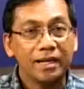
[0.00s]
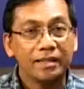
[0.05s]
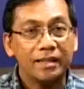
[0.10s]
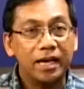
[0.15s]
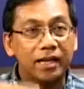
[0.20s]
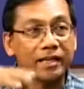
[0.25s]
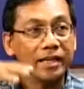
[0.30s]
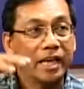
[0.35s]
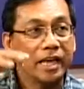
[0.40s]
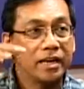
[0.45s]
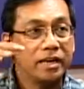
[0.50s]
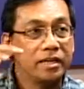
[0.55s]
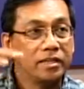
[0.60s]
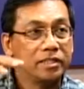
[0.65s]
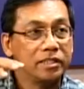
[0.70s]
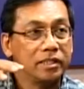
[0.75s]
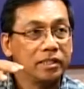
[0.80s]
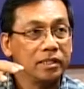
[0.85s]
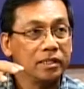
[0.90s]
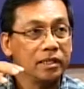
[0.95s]
that
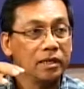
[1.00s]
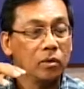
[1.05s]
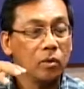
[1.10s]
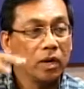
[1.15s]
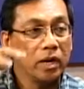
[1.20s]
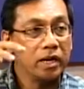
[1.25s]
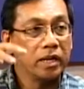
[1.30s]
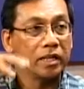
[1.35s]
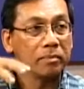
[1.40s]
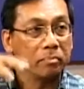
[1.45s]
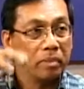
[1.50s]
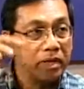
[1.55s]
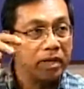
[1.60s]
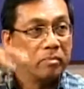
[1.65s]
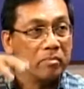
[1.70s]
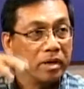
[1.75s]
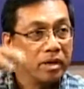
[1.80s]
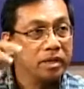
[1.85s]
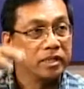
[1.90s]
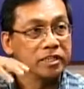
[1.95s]
energy will not be
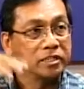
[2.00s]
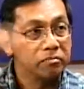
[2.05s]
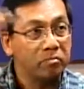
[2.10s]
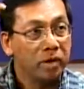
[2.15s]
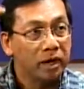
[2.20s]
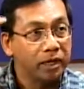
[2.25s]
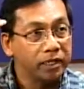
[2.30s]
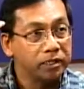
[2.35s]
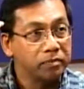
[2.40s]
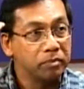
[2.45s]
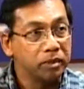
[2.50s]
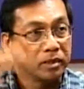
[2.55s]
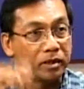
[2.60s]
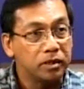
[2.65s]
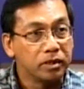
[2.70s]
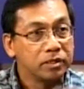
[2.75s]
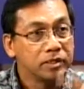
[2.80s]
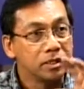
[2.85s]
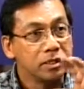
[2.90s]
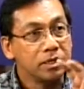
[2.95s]
diminished much
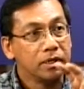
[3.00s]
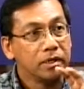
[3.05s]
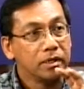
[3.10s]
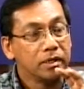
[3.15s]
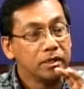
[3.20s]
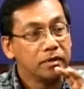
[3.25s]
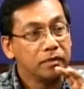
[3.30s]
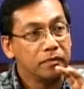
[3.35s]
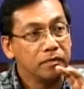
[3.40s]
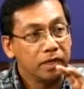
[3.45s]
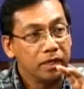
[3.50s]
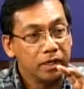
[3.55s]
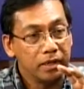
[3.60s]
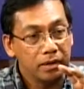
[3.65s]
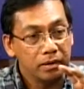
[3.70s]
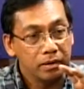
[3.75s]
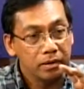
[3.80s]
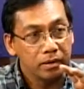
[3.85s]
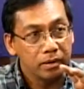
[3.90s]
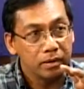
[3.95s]
because
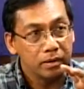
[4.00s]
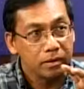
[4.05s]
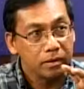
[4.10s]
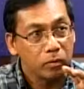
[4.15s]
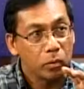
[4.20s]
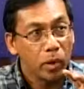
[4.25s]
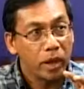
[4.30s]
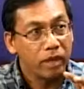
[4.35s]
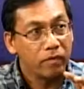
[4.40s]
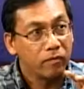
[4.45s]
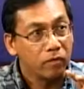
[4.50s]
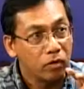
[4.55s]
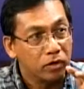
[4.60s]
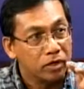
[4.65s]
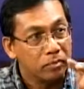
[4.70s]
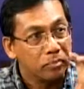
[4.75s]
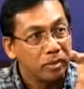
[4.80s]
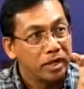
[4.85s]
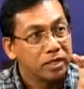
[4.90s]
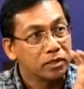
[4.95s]
the wave
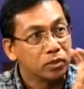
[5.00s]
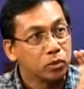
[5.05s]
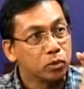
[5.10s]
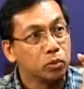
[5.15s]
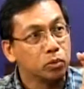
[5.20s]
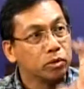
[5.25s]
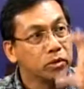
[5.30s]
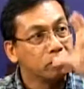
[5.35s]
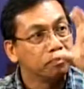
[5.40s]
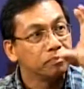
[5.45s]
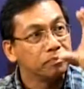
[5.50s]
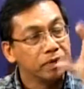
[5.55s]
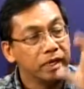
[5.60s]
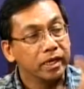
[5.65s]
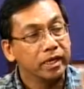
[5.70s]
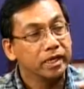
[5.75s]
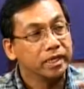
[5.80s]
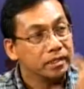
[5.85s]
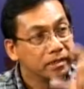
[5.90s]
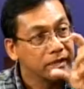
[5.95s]
only passed through
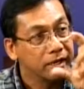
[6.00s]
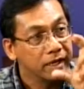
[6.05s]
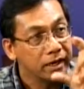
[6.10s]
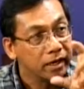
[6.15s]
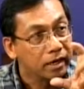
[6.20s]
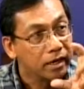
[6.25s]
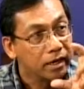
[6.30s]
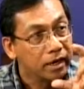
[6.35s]
a thin